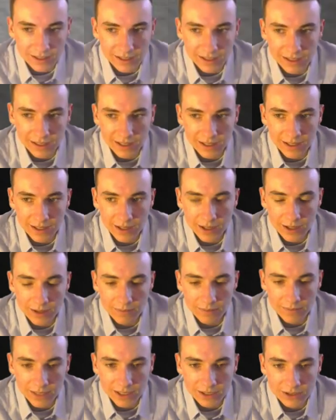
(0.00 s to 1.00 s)

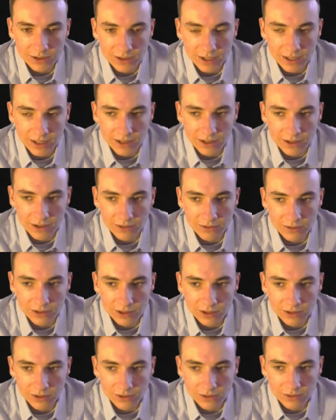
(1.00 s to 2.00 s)
Let's try to go
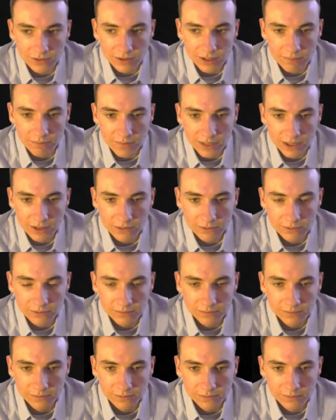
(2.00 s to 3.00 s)
to the middle